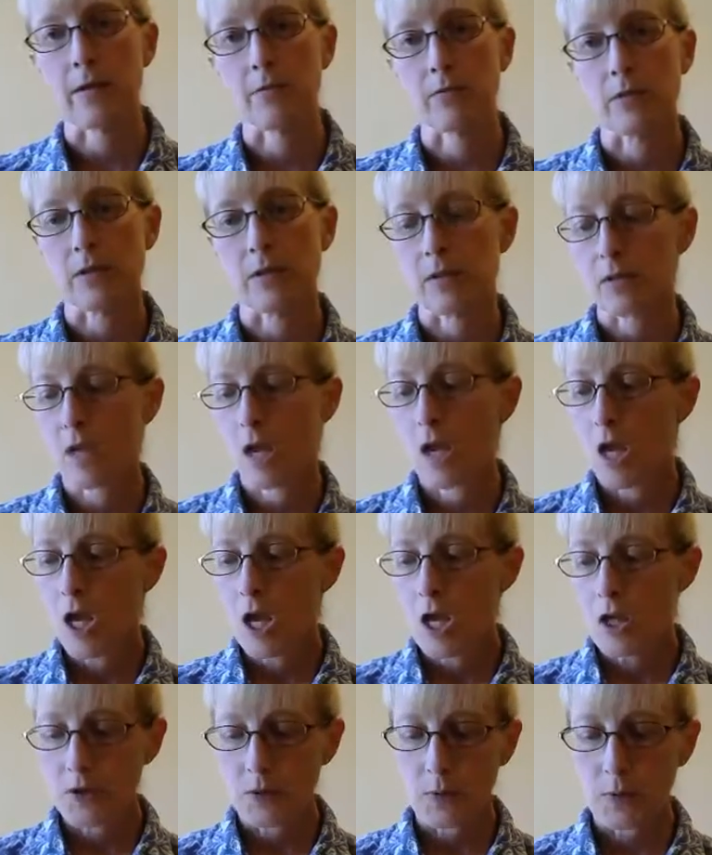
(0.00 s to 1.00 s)
ounces.
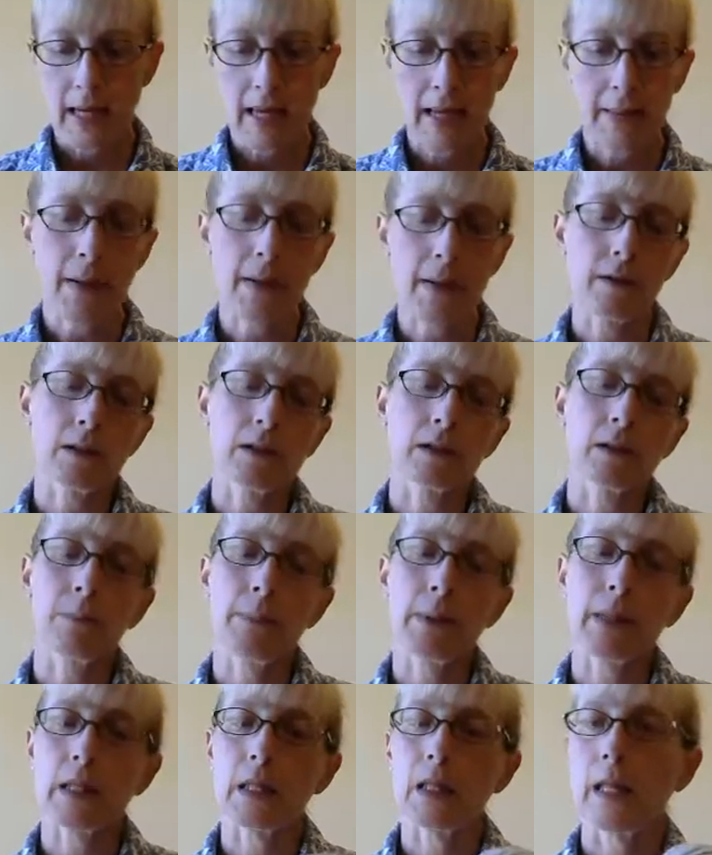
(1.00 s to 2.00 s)
So it came out a little
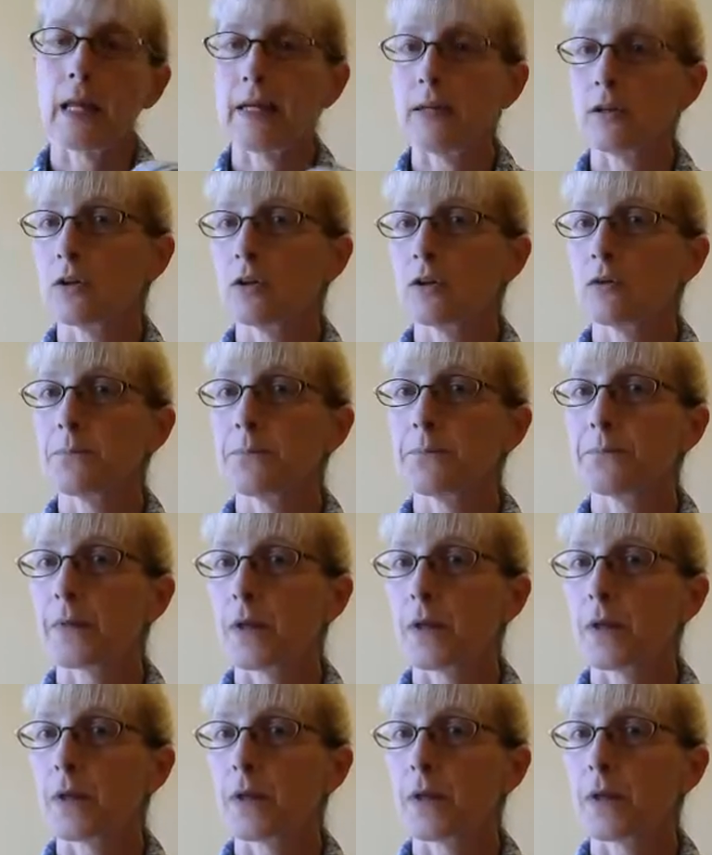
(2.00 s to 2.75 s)
bit lighter